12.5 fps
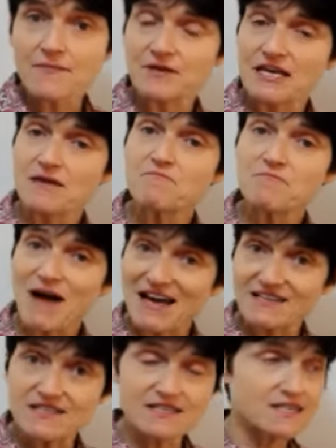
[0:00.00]
happening in
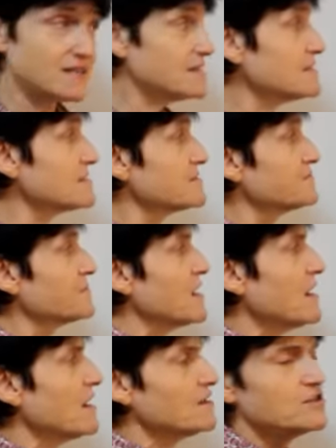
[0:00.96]
Pisces.
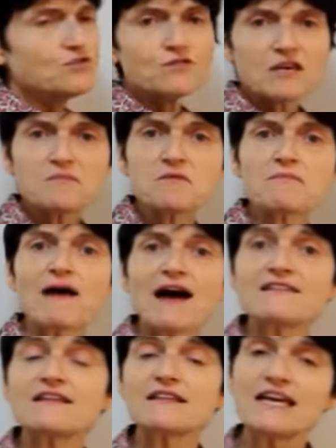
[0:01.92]
And do keep in
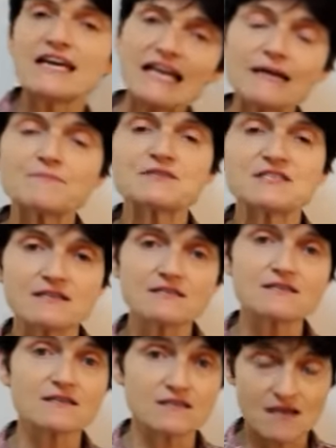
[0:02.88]
mind that the
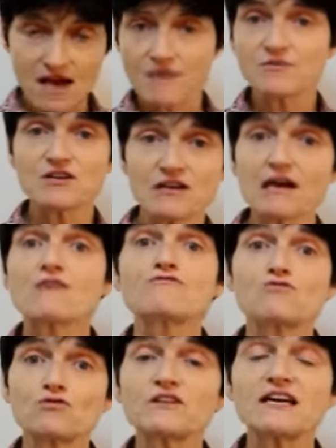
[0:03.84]
eclipses, because I am going to
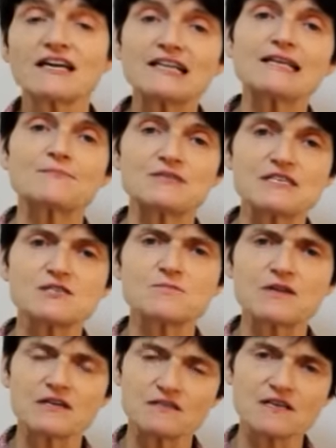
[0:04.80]
cover all the eclipses,
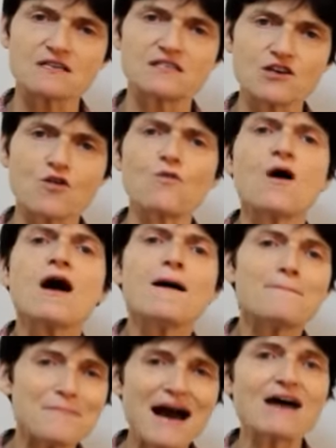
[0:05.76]
because they're so
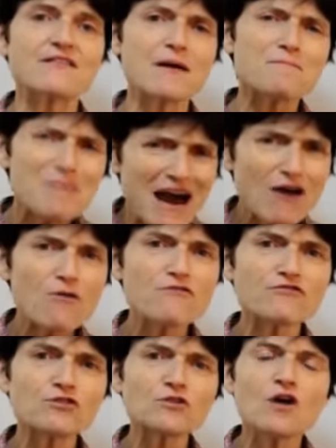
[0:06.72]
they're
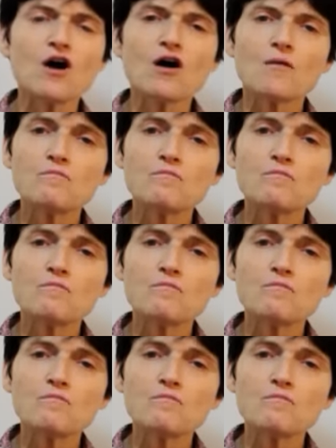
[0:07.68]
powerful